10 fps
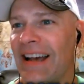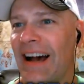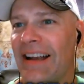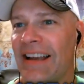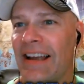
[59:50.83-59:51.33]

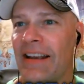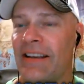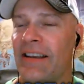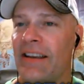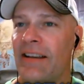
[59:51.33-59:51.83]
I
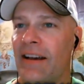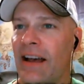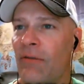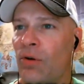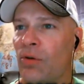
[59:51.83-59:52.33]
did
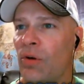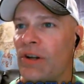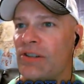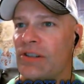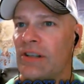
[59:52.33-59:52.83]
have one
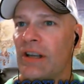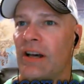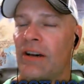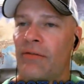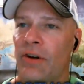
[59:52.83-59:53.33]
question
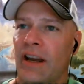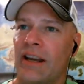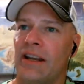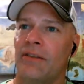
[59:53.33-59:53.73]
for Andy,